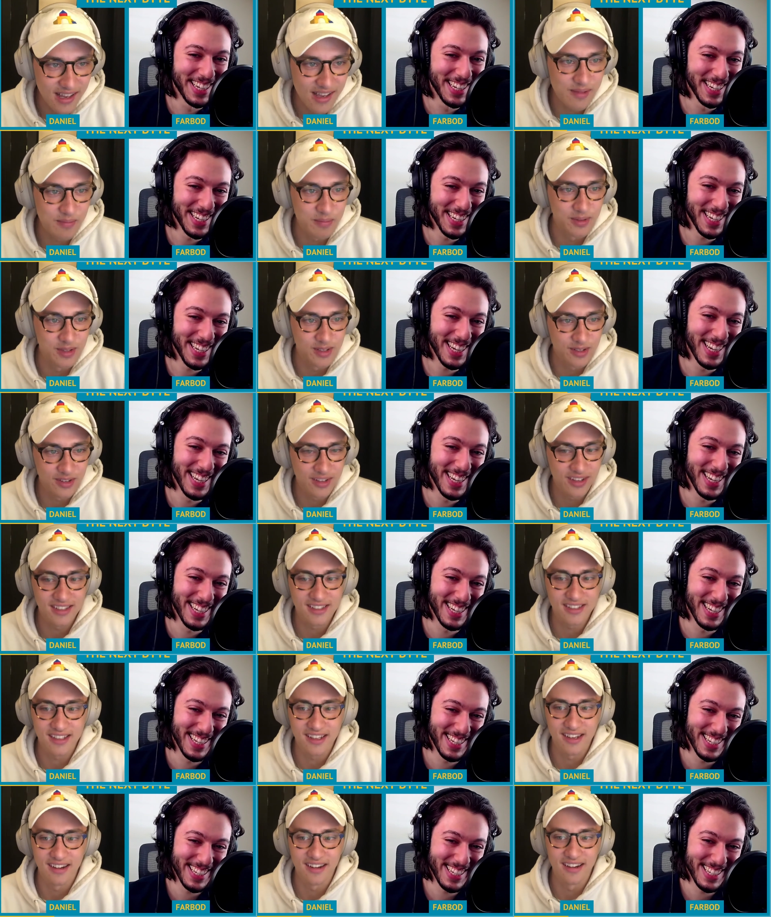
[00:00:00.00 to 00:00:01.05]
Speaker 1: it, but don't get
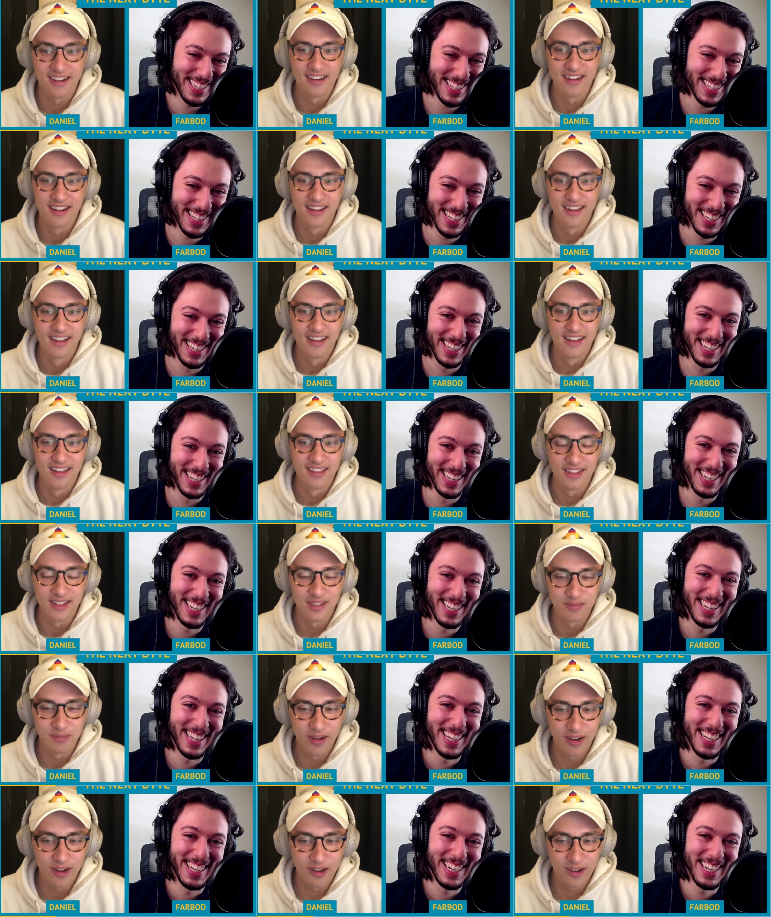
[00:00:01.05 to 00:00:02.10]
scared. These
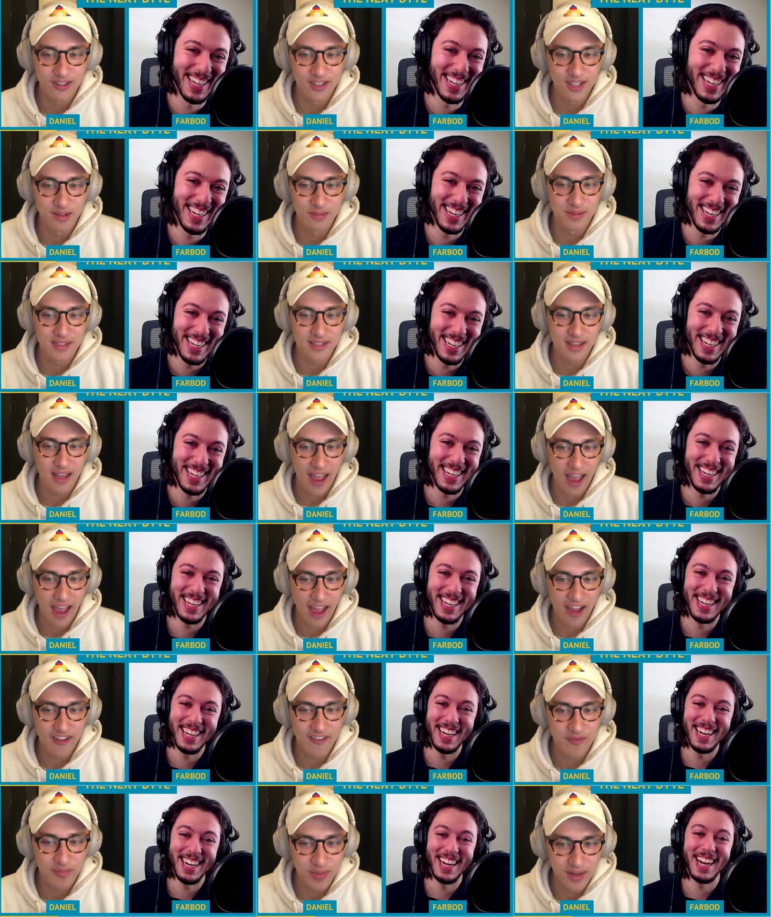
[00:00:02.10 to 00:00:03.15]
microchips
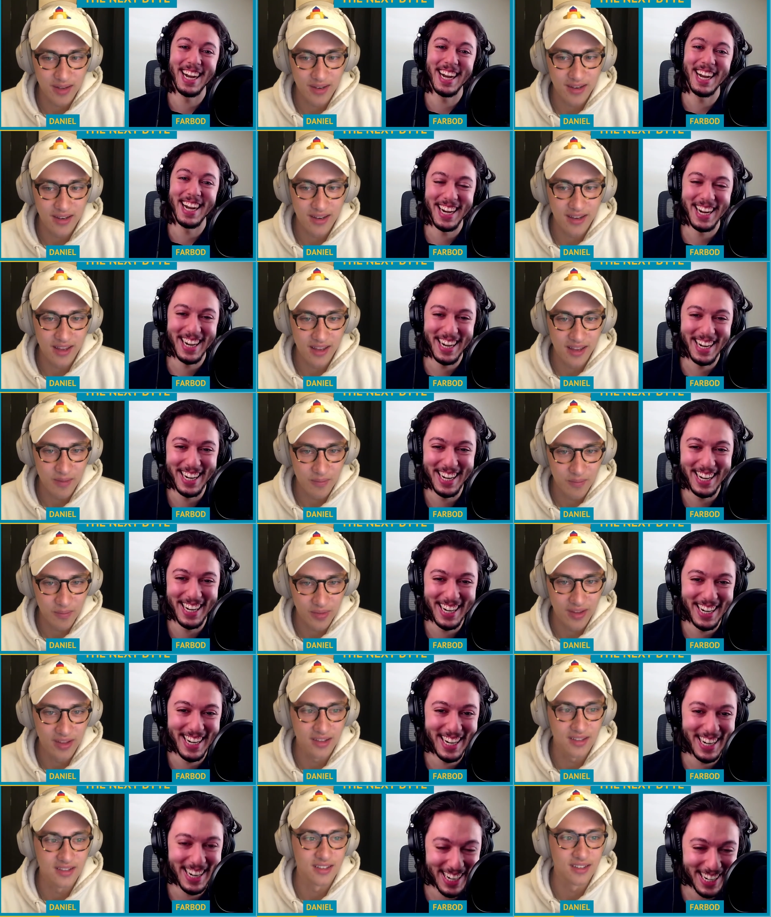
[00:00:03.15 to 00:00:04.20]
have been
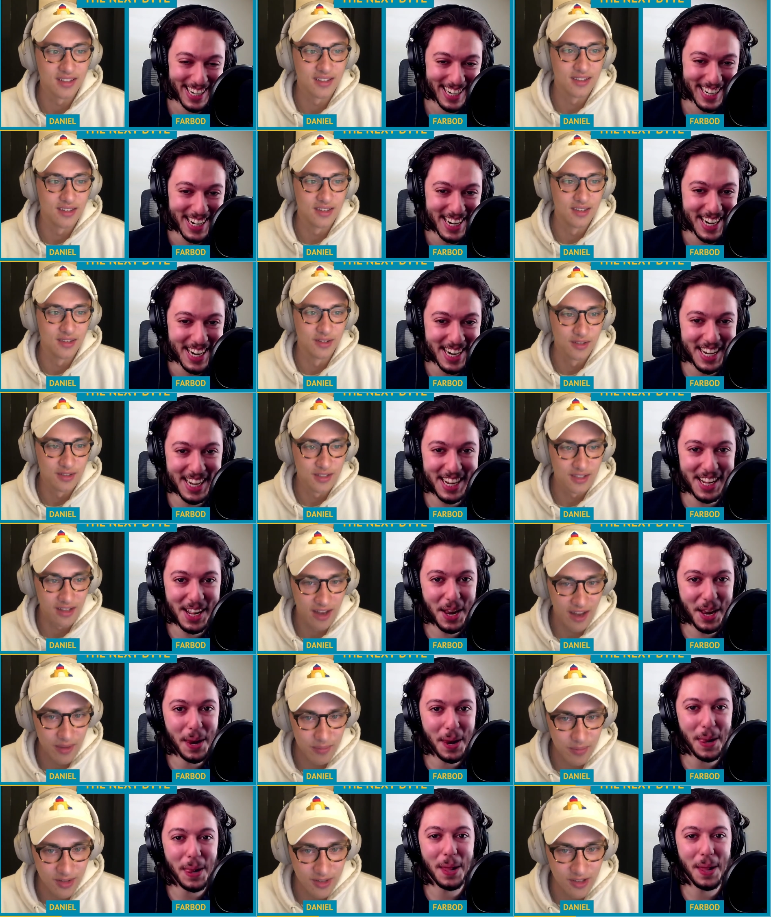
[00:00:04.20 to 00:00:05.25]
implanted using
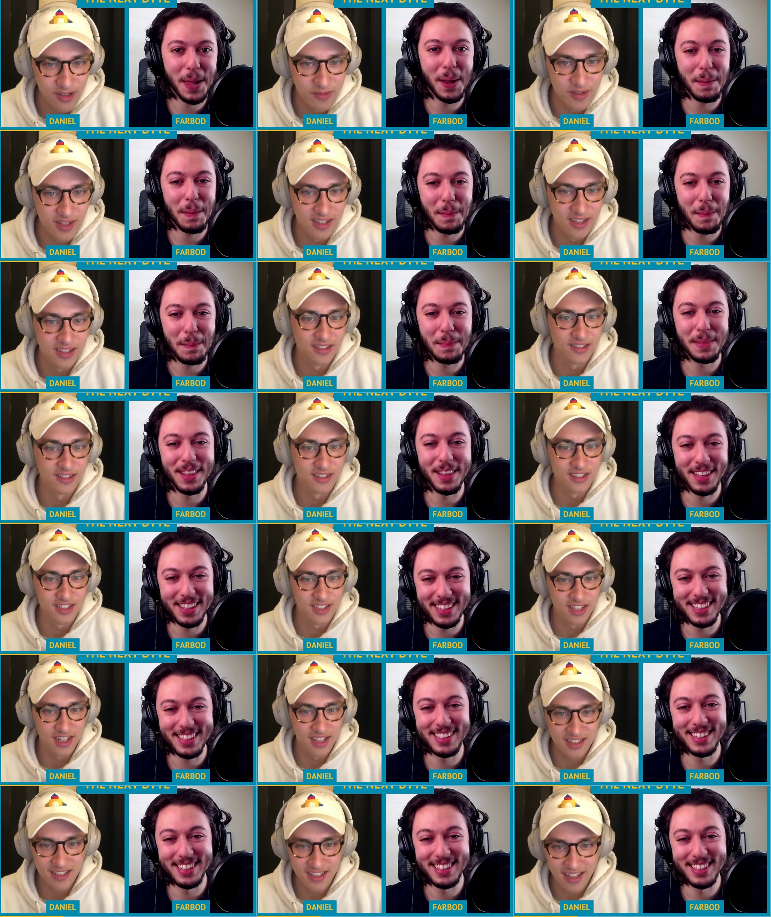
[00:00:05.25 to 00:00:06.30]
hypodermic needles,
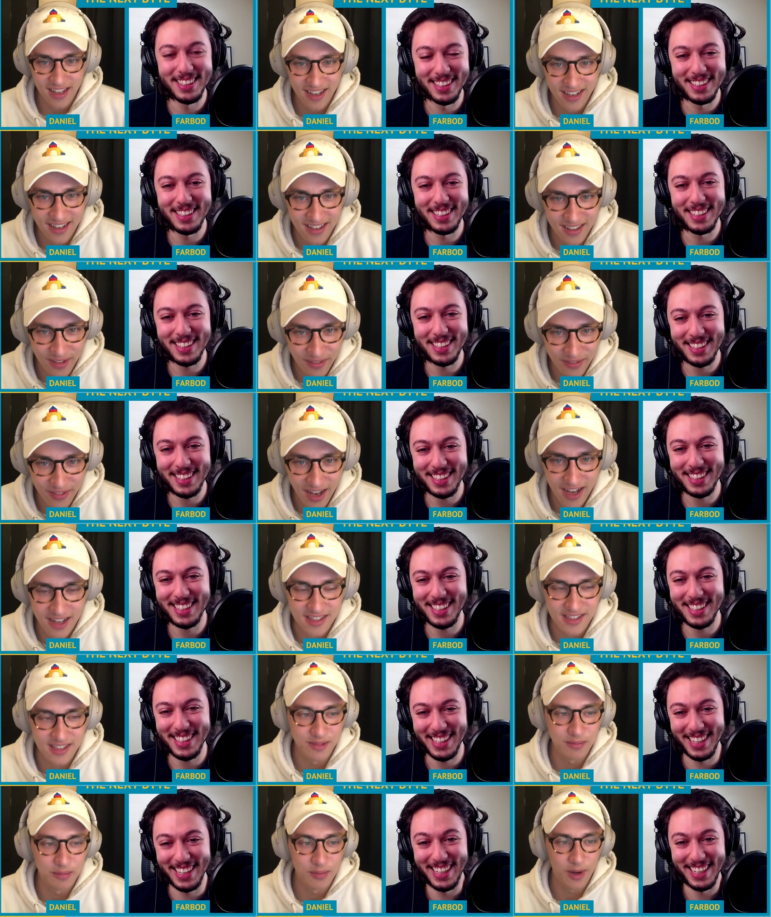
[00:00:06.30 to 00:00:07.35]
just like a
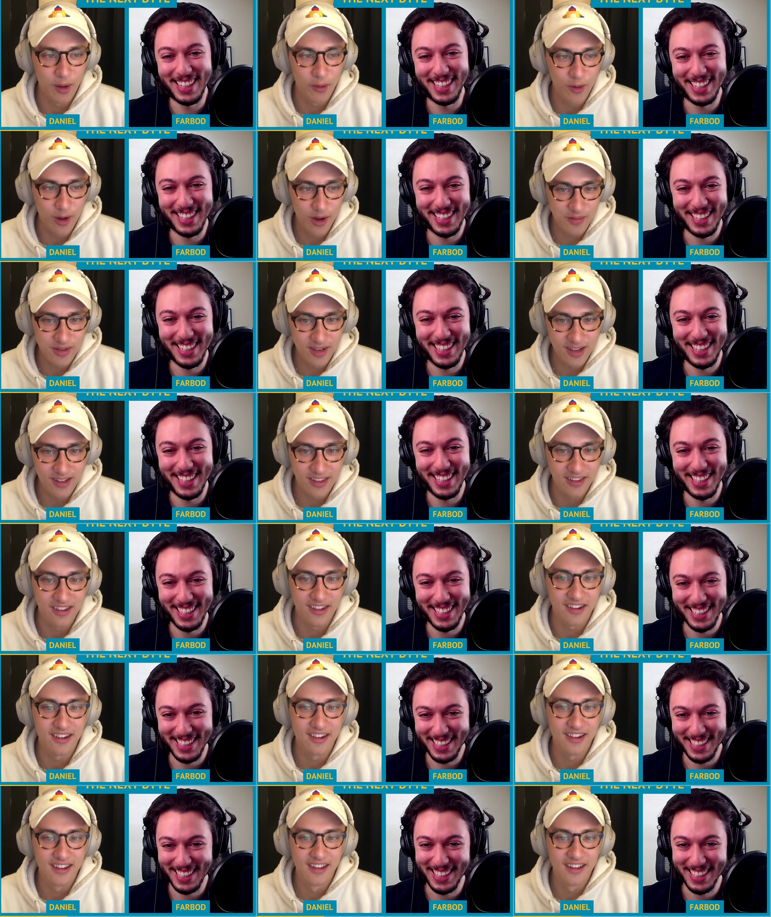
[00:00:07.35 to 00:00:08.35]
vaccine. But I want to be clear,